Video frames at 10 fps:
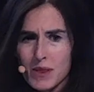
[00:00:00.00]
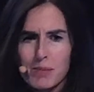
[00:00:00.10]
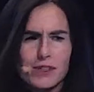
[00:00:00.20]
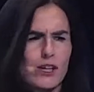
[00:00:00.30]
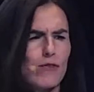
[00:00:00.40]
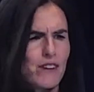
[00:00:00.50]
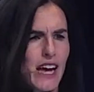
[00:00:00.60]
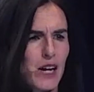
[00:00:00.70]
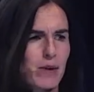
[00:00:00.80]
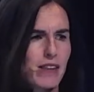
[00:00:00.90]
But don't
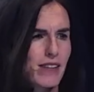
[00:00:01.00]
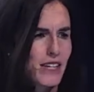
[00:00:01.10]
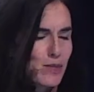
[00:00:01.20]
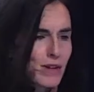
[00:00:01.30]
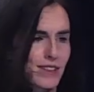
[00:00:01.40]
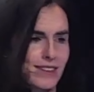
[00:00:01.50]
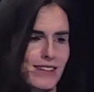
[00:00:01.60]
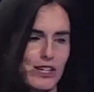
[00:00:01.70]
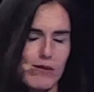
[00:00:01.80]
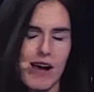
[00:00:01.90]
forget about the nimbleness
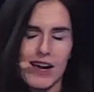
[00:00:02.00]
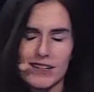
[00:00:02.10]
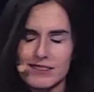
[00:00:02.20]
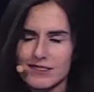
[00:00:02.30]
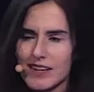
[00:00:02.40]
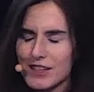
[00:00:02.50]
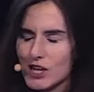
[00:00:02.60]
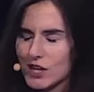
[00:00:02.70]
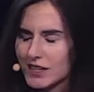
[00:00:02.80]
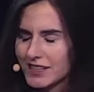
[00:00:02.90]
that you had in
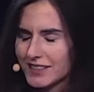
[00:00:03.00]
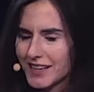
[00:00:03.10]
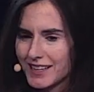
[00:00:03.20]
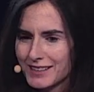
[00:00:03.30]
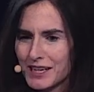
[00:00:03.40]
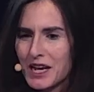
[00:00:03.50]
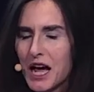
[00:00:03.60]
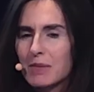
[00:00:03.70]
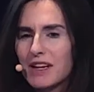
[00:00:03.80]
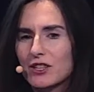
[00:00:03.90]
the early days
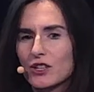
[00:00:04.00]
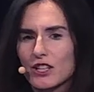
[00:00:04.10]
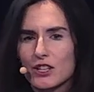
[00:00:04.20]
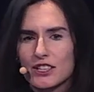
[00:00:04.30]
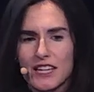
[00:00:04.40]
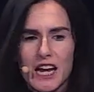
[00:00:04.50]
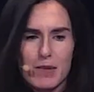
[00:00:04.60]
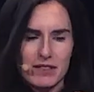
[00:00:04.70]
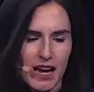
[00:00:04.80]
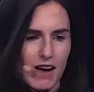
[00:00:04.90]
and make sure that you're still
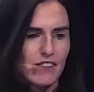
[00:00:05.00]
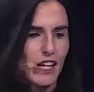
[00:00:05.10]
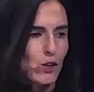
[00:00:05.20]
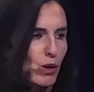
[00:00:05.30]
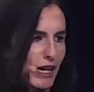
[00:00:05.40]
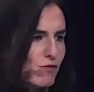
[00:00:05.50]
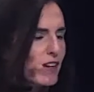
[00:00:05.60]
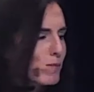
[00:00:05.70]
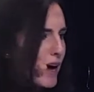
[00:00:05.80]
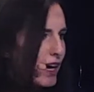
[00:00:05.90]
able to have that quick
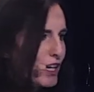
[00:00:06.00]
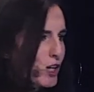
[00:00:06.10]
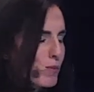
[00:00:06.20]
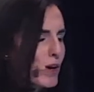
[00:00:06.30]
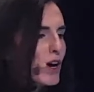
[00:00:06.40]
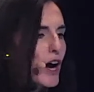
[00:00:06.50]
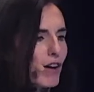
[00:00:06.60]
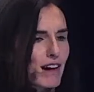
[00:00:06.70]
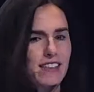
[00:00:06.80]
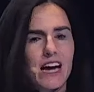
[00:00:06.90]
feedback loop
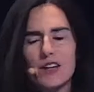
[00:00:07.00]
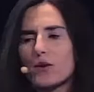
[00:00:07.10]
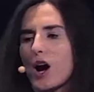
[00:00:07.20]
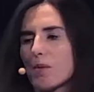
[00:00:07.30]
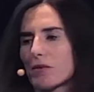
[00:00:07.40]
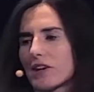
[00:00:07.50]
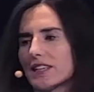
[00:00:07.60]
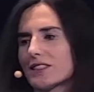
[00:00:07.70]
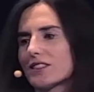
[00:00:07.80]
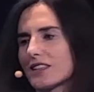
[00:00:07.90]
around how you
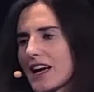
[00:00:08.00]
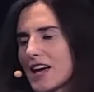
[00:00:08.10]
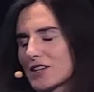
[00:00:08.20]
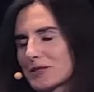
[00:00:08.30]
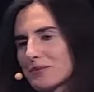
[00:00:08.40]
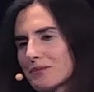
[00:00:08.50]
operate together.